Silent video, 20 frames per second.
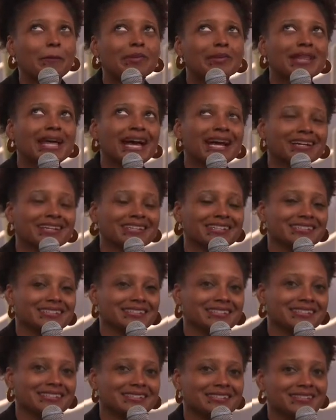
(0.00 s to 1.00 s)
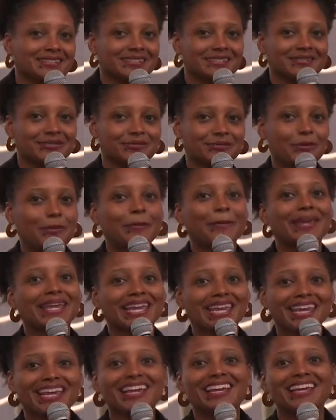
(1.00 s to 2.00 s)
Blackness is for
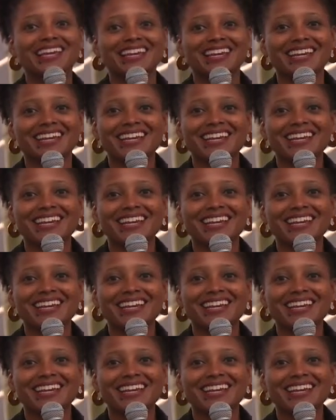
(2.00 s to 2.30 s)
me,